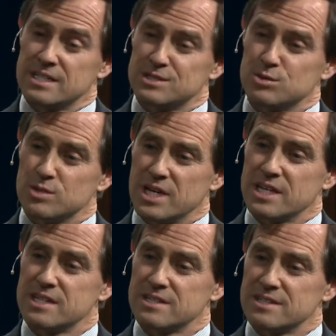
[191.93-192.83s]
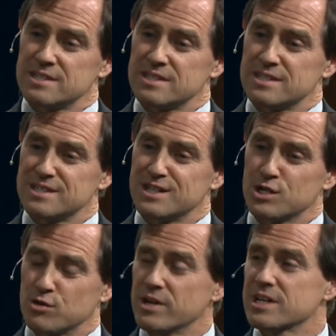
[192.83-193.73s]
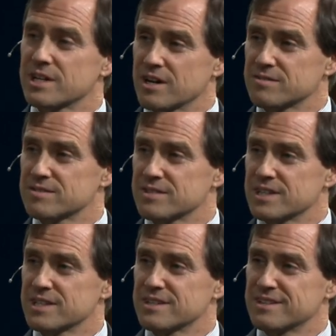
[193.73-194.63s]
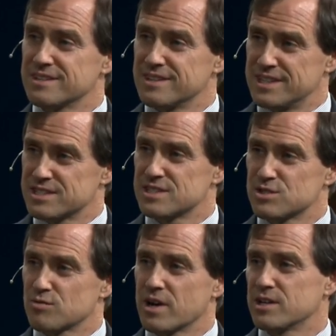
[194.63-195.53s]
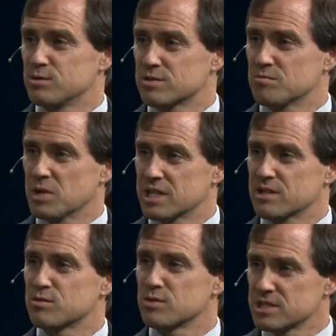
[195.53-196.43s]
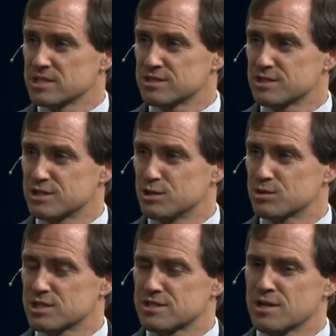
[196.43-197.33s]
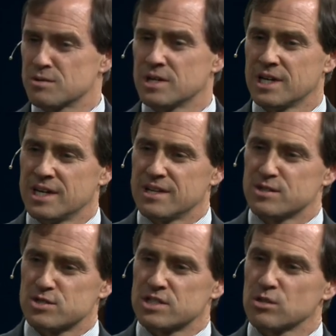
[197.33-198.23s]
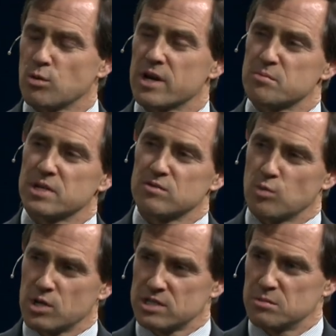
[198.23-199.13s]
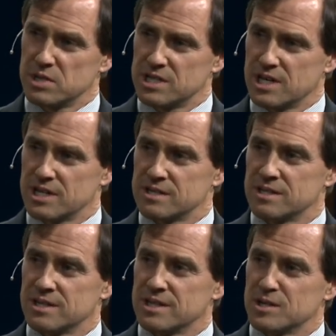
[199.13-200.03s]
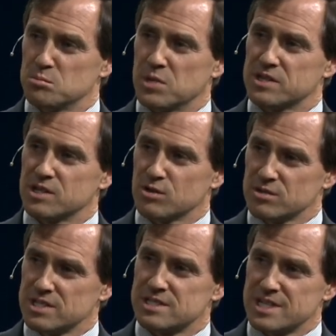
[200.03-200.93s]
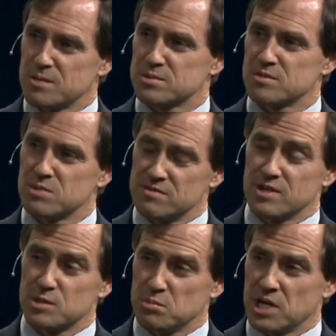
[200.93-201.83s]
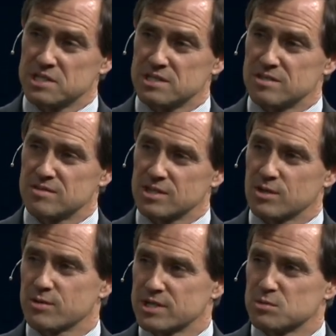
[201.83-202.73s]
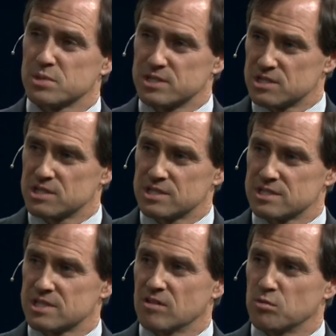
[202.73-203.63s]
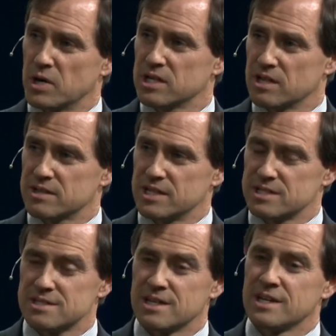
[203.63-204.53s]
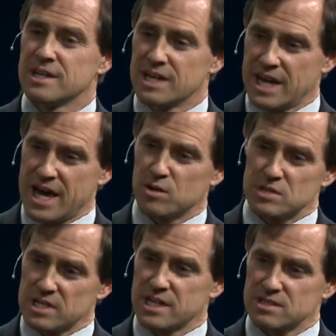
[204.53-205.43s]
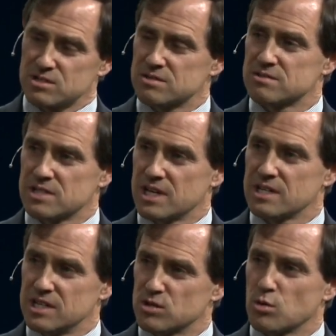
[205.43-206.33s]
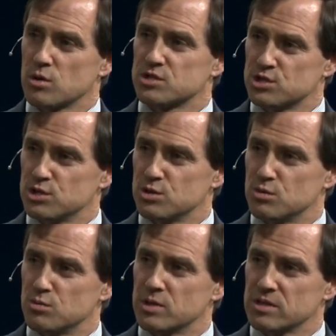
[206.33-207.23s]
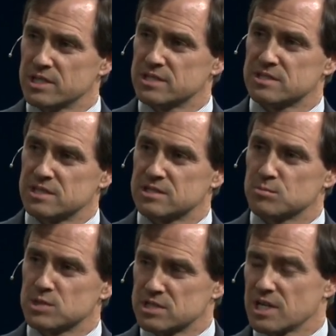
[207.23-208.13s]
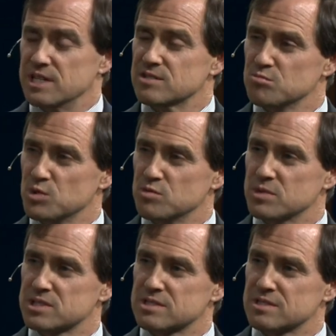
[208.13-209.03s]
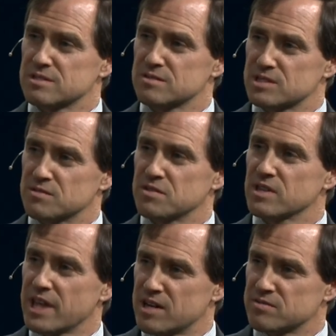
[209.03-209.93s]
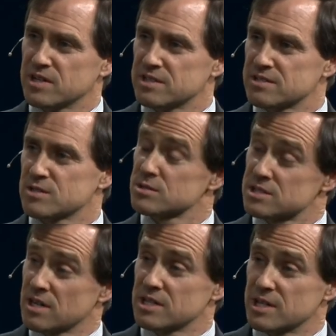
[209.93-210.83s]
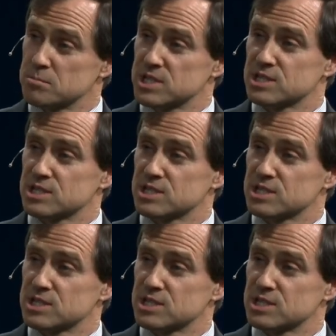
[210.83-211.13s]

do they agree enough that this is the right use of money through this institution? So there's still quite a bit of work to be done. But the early steps have been very positive, and Korea's positioned itself well on this. Now, in the next, say, year or two, we'll need to see some decisive movements to fill that fund so it's not an empty